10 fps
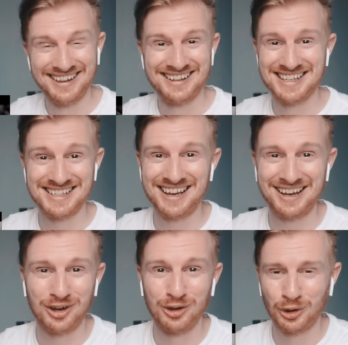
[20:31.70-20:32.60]
This is
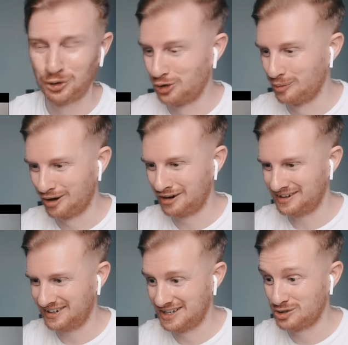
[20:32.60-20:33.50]
getting good humor
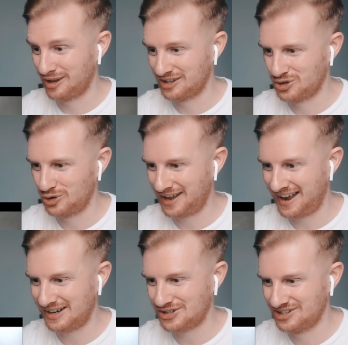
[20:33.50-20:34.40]
as well as good
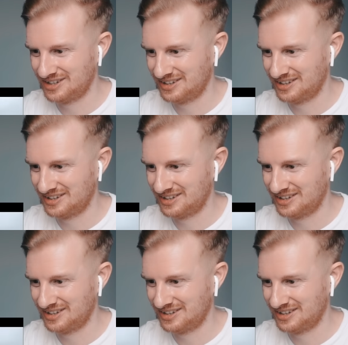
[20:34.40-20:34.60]
action.